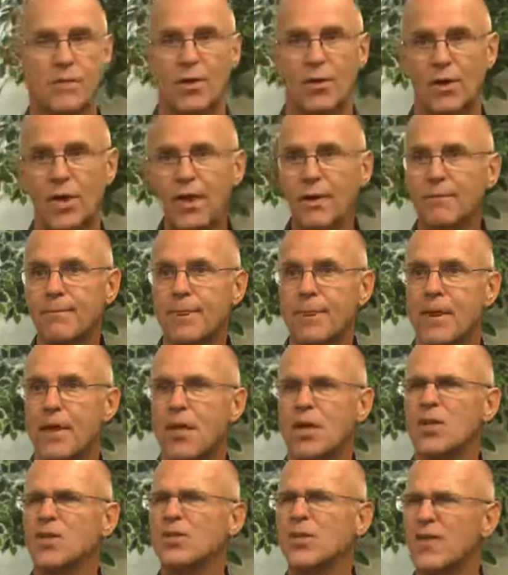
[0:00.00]
Okay?
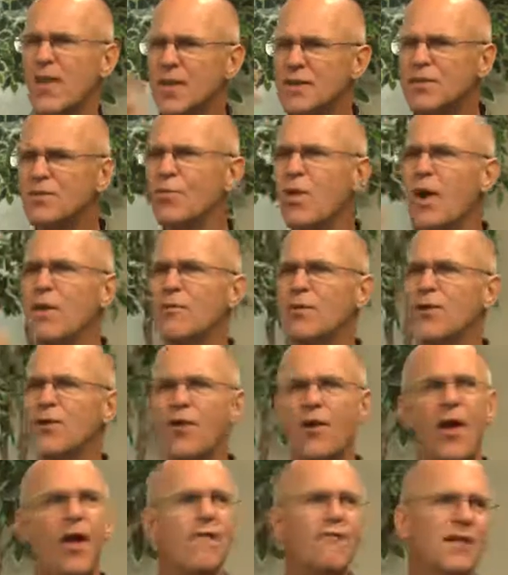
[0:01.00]
So that's why when
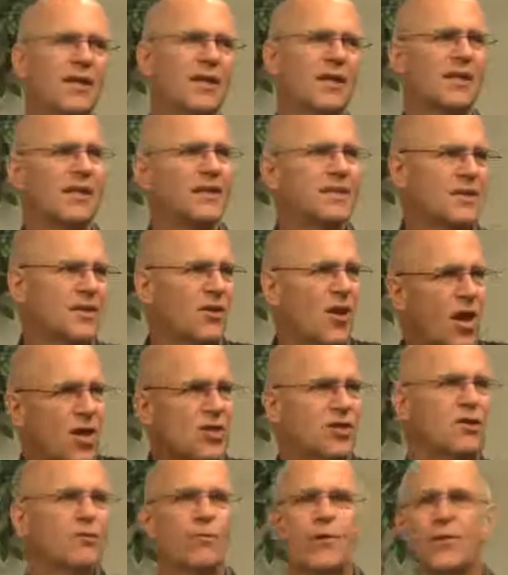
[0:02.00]
you're having a
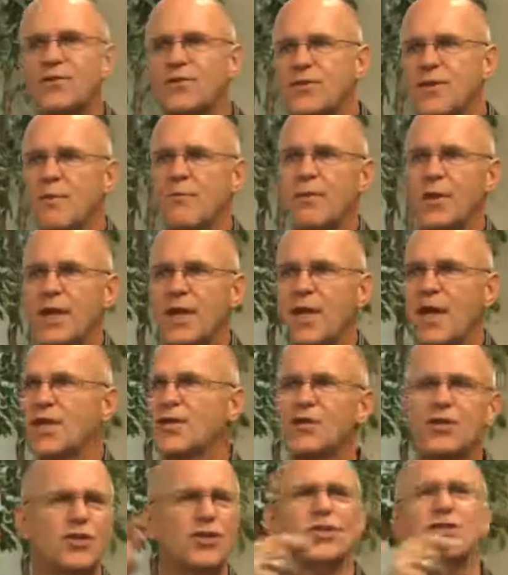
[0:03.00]
discussion with somebody
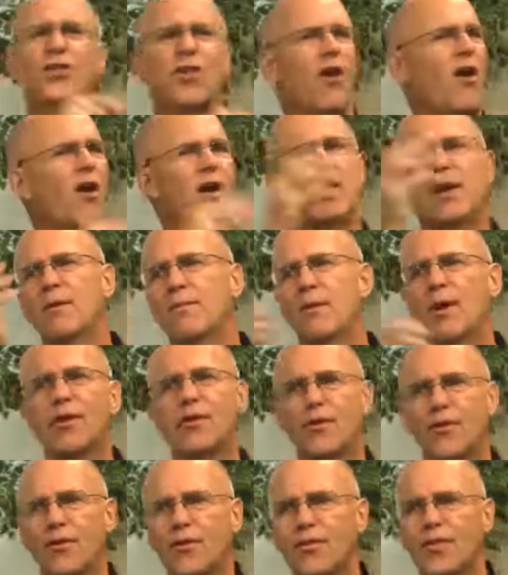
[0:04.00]
and you're just talking
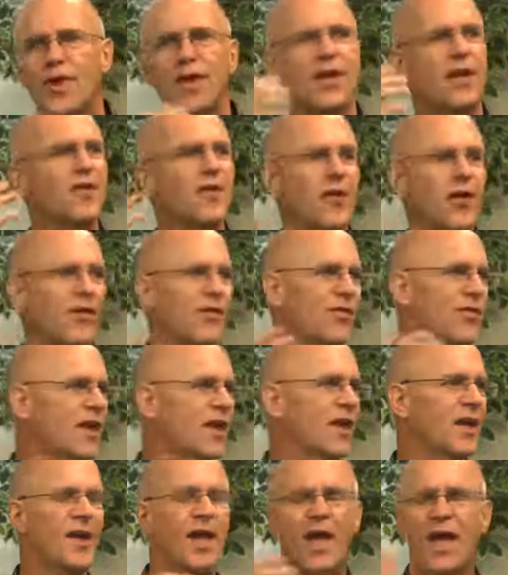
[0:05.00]
about your thing and their
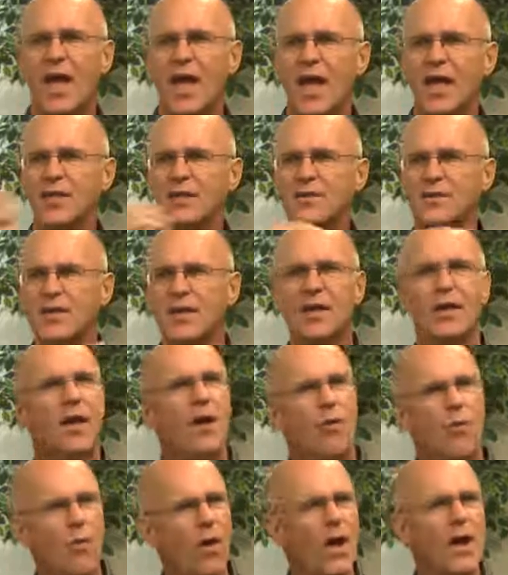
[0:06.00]
thing, and you're saying,
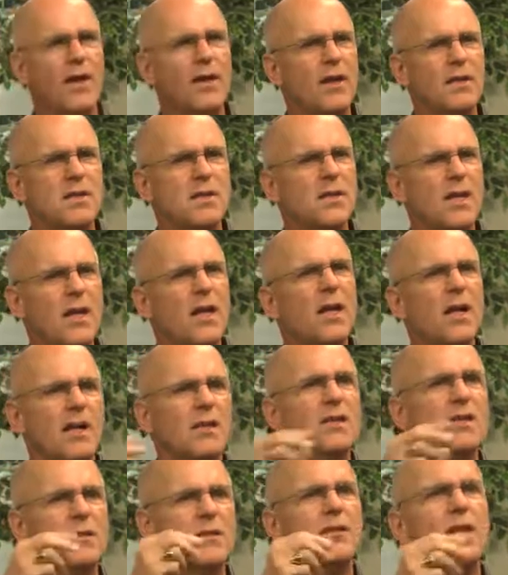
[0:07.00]
why doesn't he
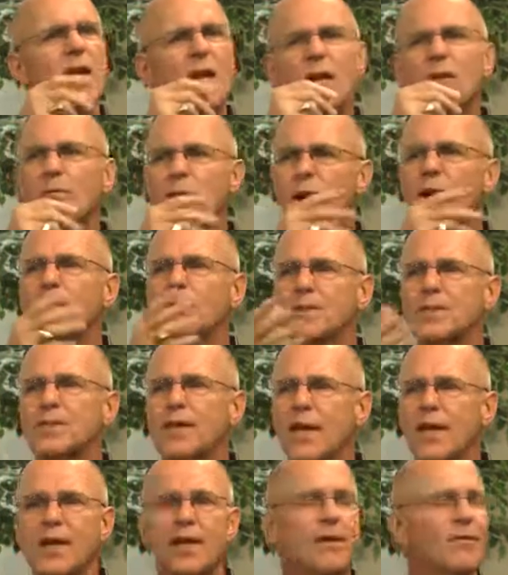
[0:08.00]
understand what I'm
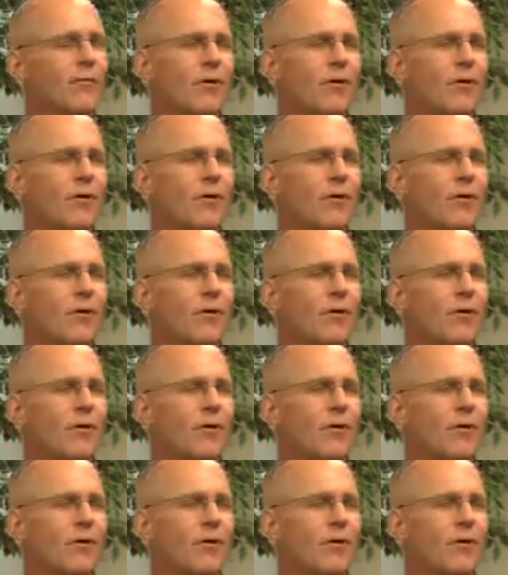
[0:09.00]
saying?